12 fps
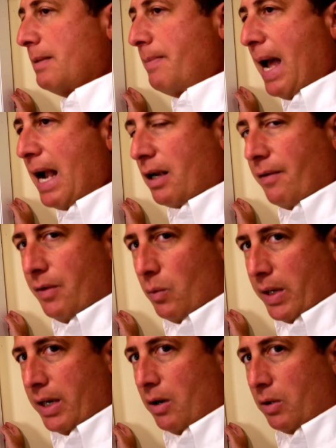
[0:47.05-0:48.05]
back of the
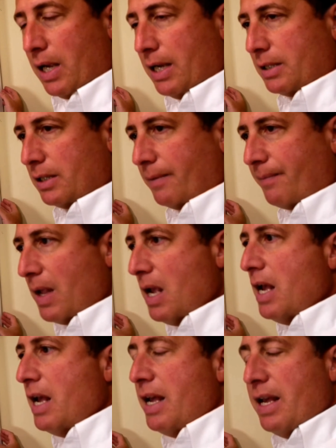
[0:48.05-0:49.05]
window casing.
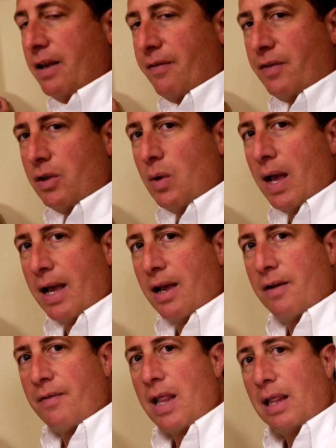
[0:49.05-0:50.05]
If you
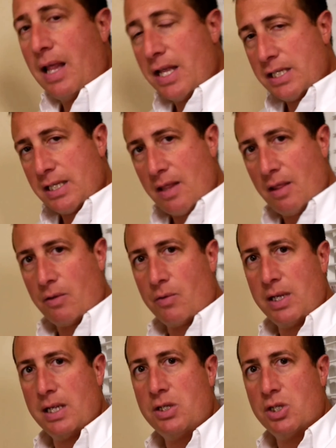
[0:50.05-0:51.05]
have less than
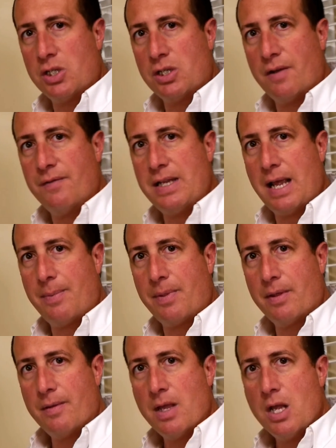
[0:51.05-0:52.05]
3 inches of
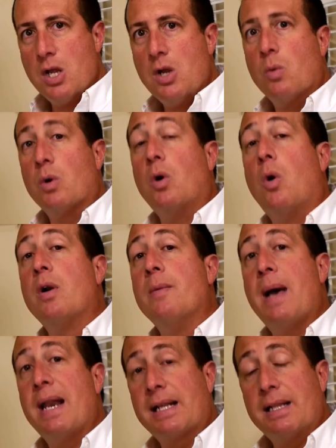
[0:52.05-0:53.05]
depth, we're
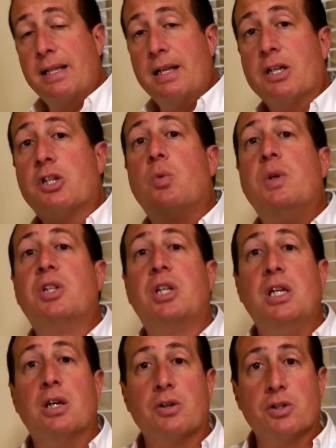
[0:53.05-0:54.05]
automatically going to switch
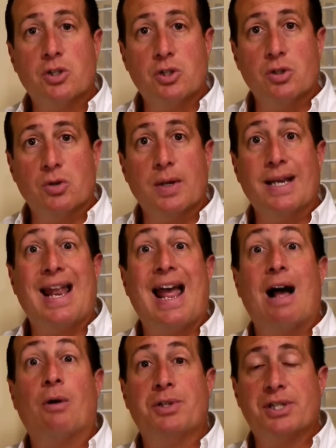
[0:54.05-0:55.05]
gears to an
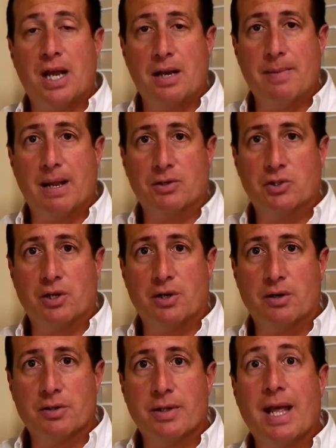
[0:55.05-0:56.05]
outside mount
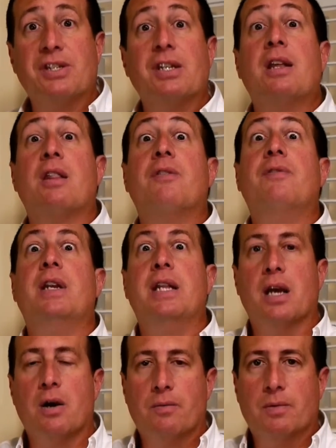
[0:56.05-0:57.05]
shutter. So that's another
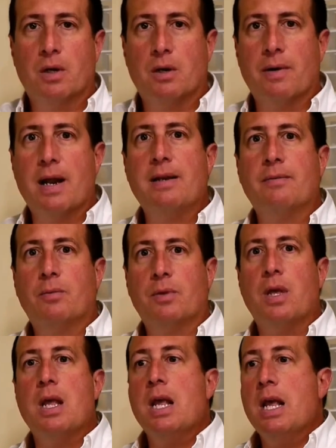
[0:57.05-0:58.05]
video, all right?
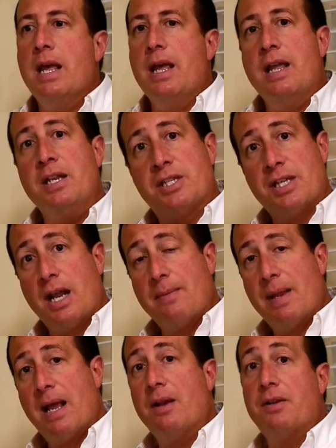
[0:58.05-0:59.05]
Inside
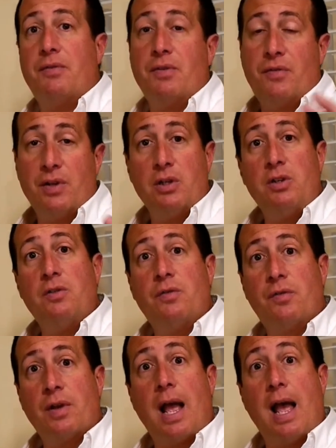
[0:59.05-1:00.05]
mount, if you feel you
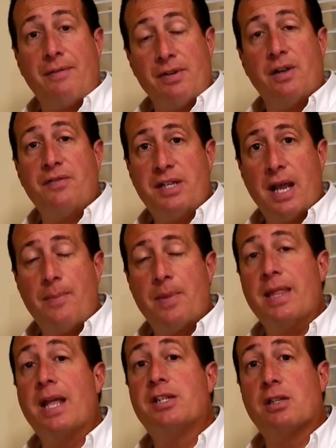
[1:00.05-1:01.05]
have enough depth
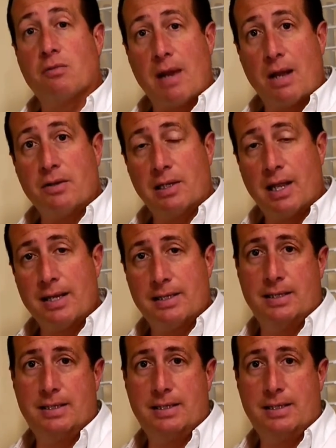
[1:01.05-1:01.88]
and that's the route you'd like to